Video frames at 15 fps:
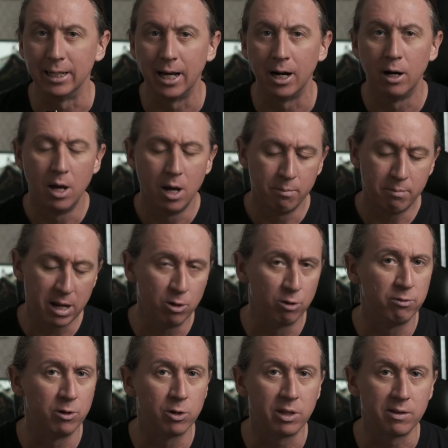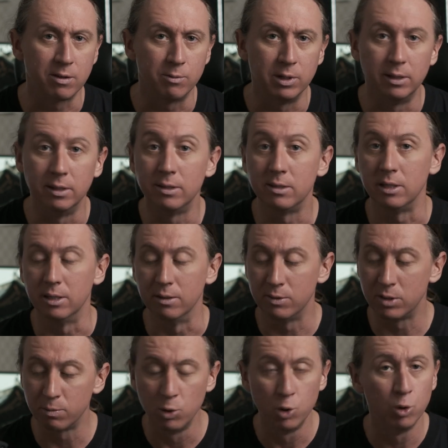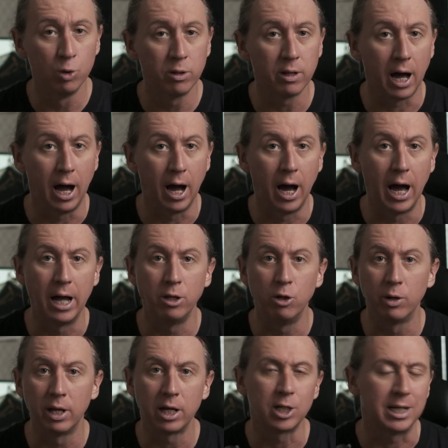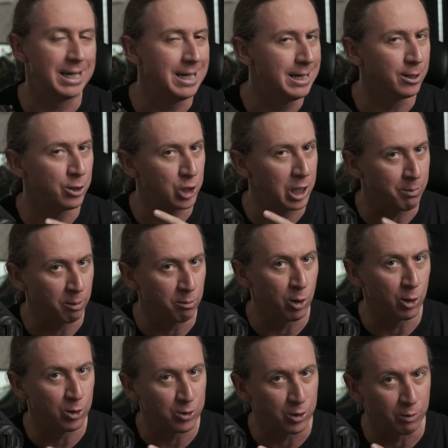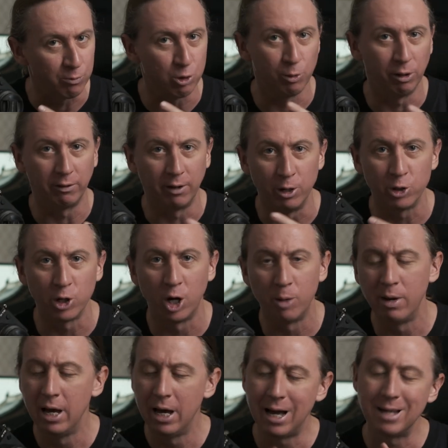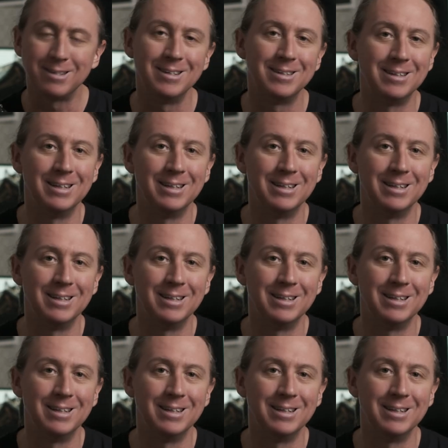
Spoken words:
Now, manual focusing with this is smooth, and you can actually hear the stepping motors sort of doing their job, as this